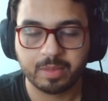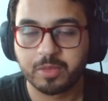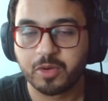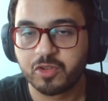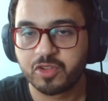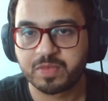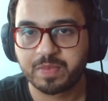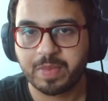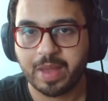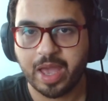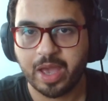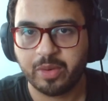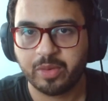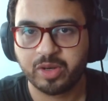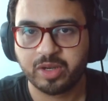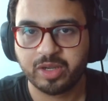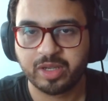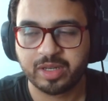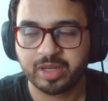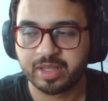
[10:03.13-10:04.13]
the most
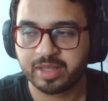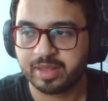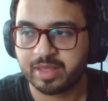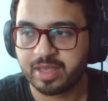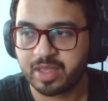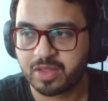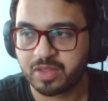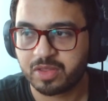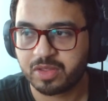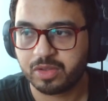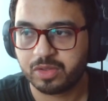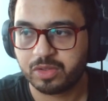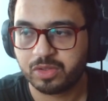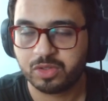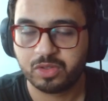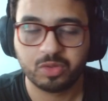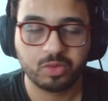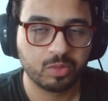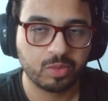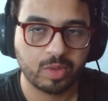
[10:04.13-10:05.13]
power in at least
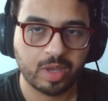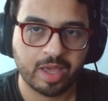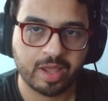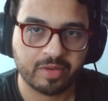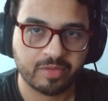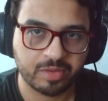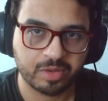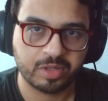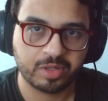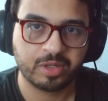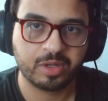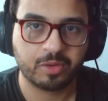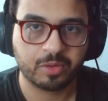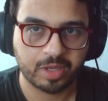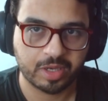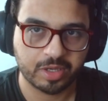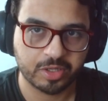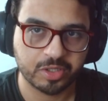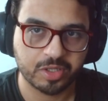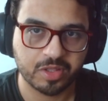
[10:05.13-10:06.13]
2 out of 3
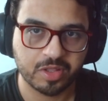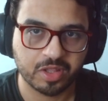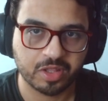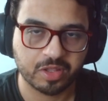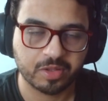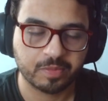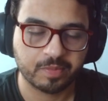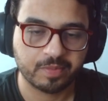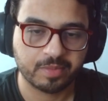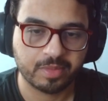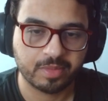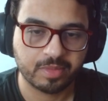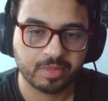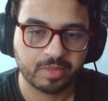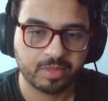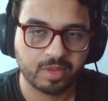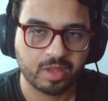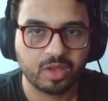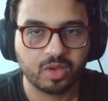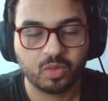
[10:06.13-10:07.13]
locations
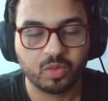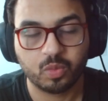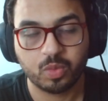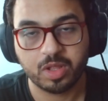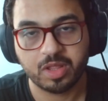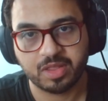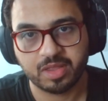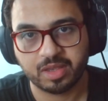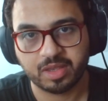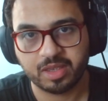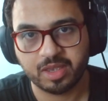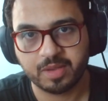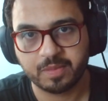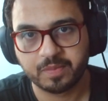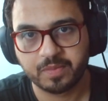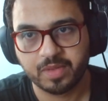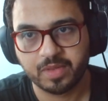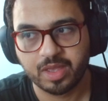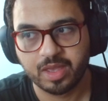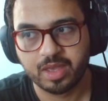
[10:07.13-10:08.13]
wins the
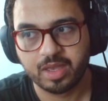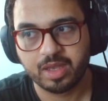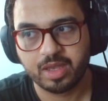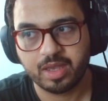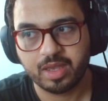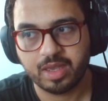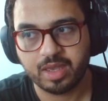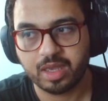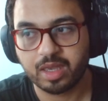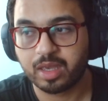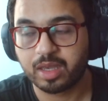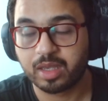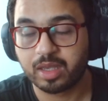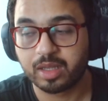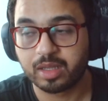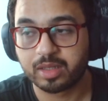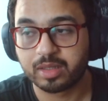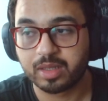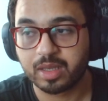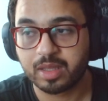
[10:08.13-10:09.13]
game.
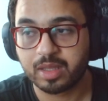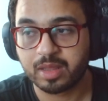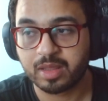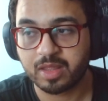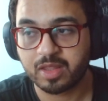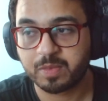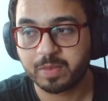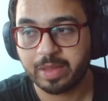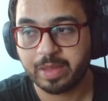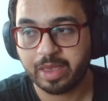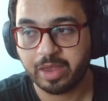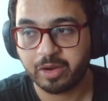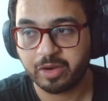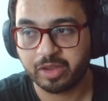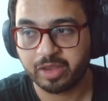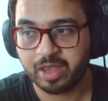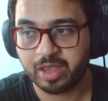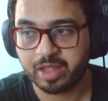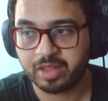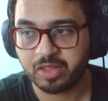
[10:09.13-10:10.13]
And this
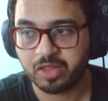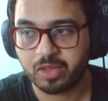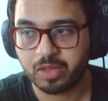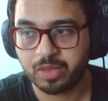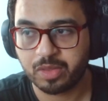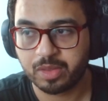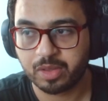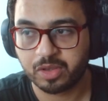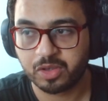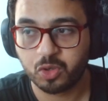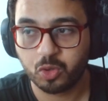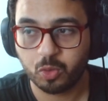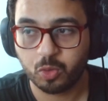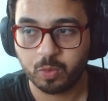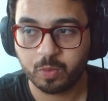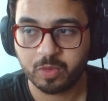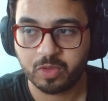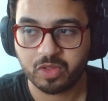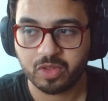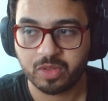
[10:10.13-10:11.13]
player gets the
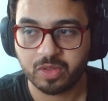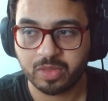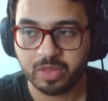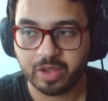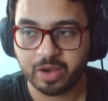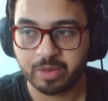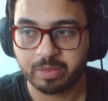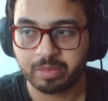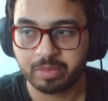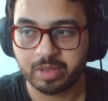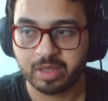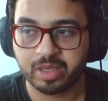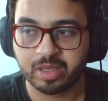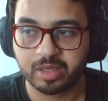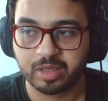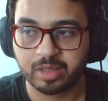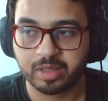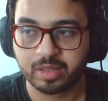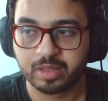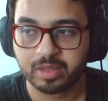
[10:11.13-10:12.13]
cubes that are
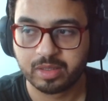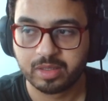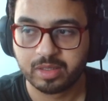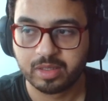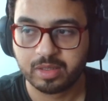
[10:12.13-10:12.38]
being